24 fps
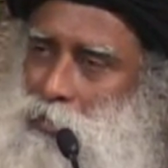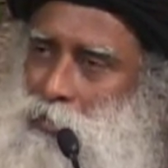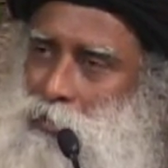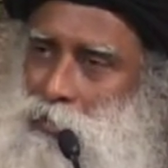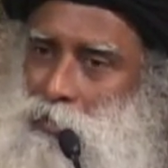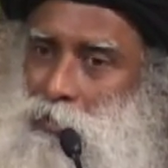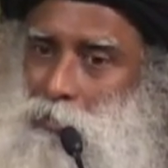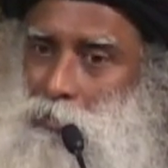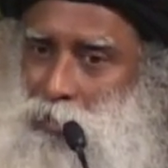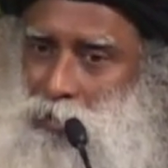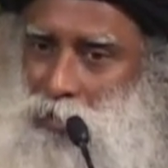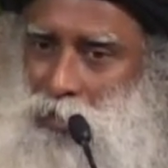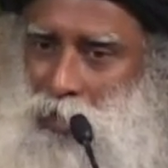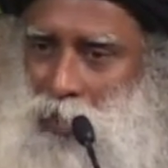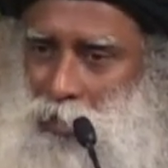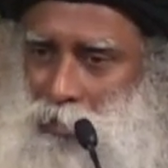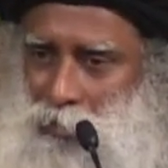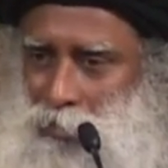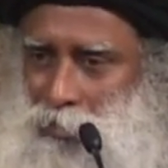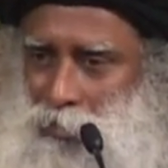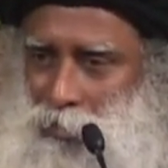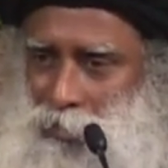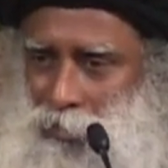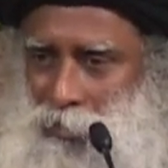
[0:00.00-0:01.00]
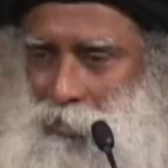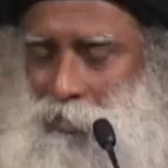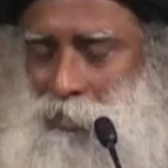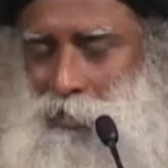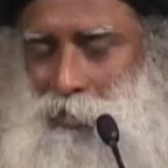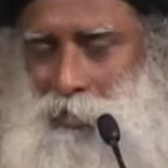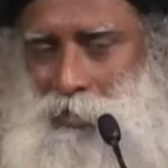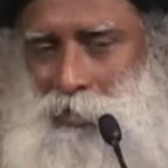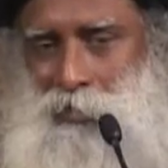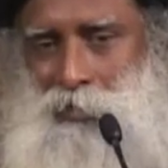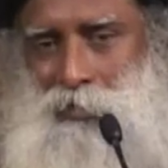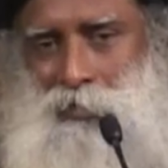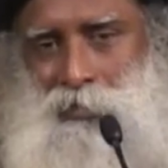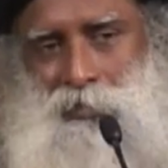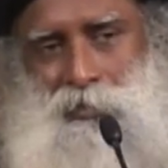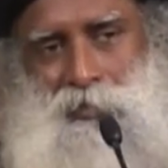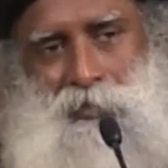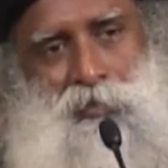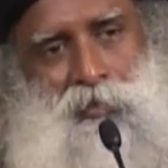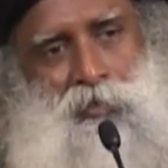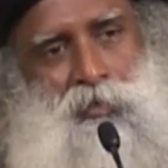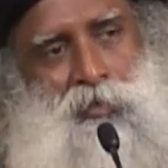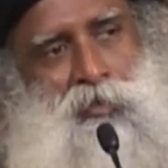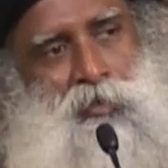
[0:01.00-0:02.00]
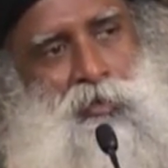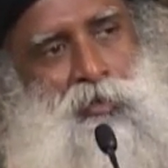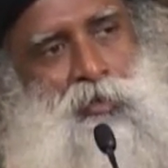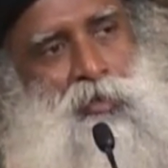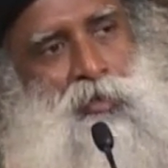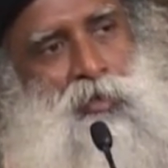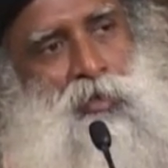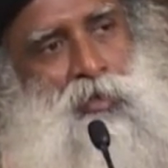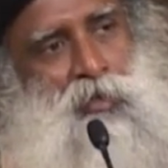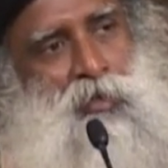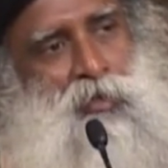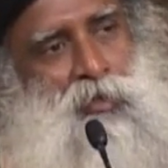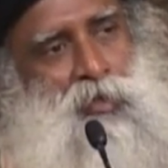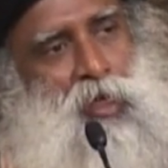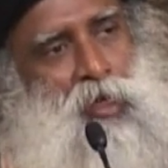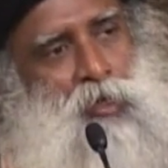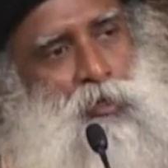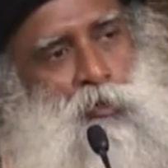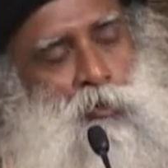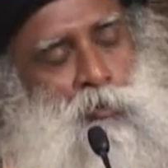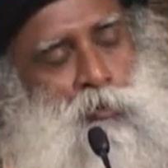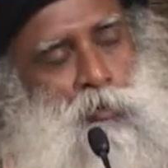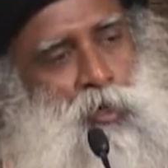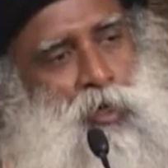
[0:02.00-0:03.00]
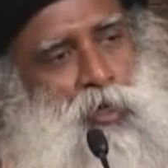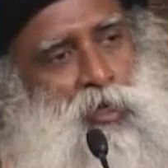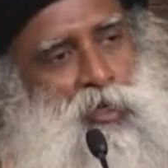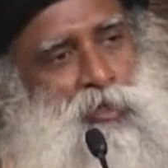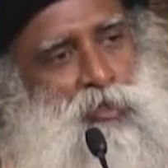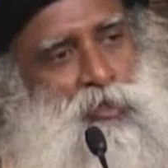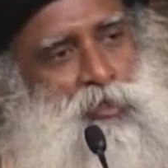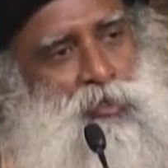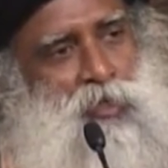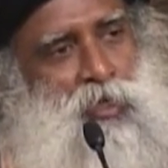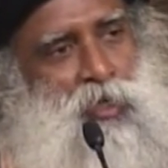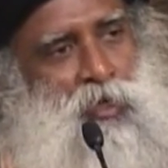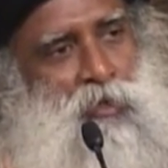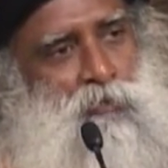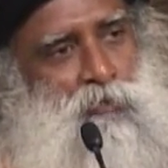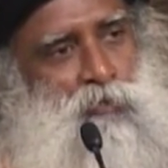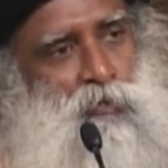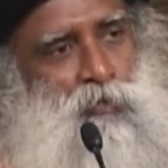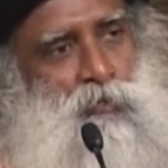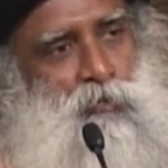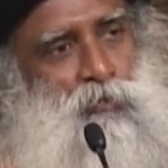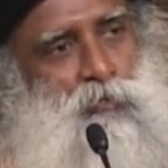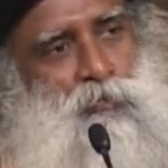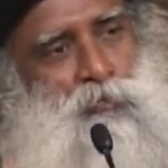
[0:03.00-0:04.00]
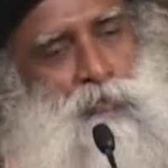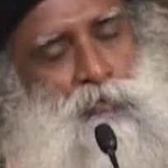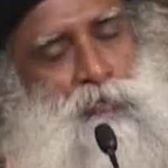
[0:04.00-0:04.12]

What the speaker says: substance that your parents gave you